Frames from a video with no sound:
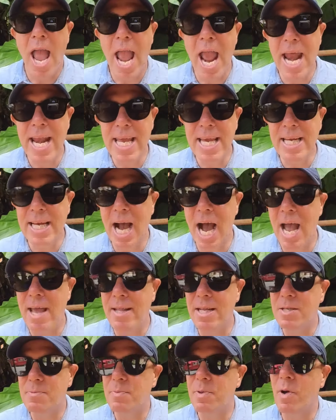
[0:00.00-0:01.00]
Any
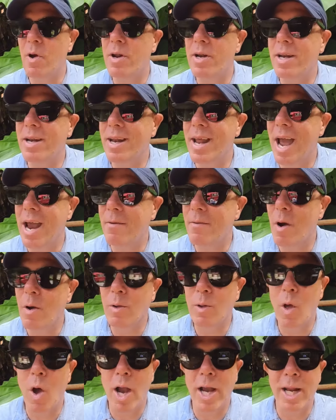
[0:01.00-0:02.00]
guy that's been on Nanai
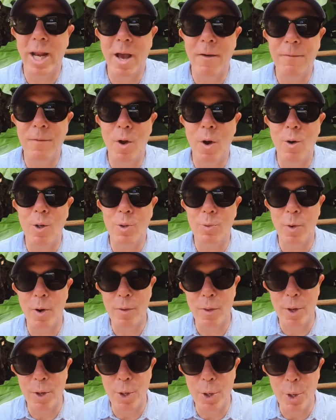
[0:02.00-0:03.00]
Road long enough knows
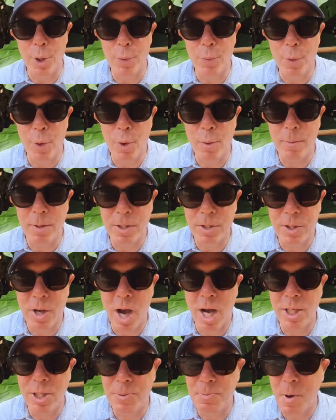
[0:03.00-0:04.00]
where the Nuru
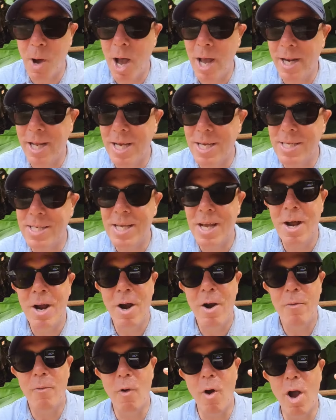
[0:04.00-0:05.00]
massage spot is.
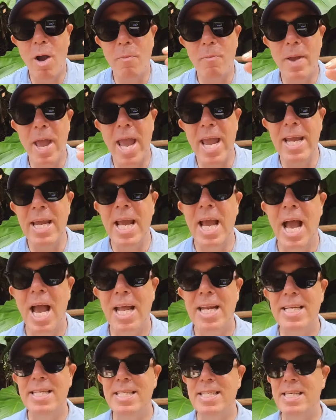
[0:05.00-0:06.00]
Rong Bay,
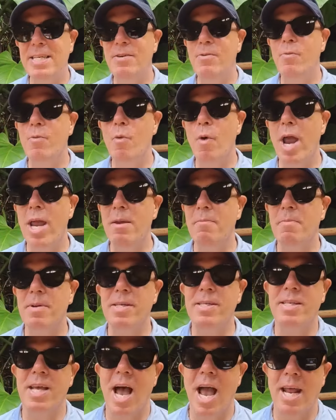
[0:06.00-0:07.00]
right
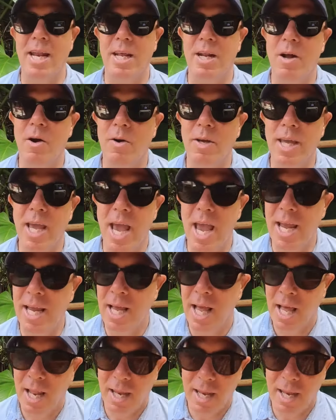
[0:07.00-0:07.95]
beside it, okay?